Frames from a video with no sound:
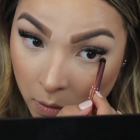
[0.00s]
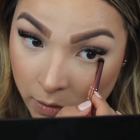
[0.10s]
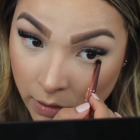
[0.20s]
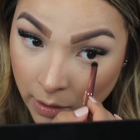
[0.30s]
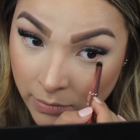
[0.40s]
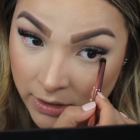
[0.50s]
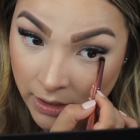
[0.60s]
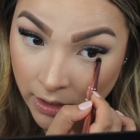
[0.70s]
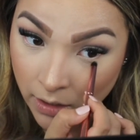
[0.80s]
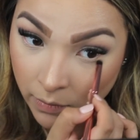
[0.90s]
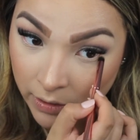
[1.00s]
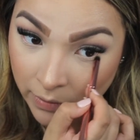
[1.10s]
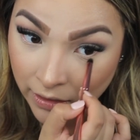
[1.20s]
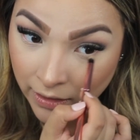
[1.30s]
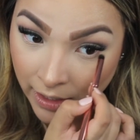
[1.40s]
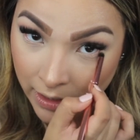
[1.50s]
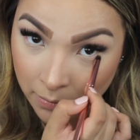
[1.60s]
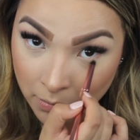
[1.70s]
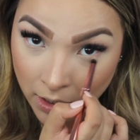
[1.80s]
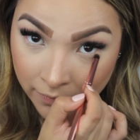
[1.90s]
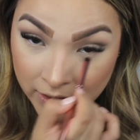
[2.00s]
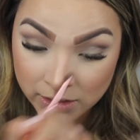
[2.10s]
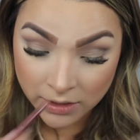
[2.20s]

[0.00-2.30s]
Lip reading: So I'm just gonna go in with that mauve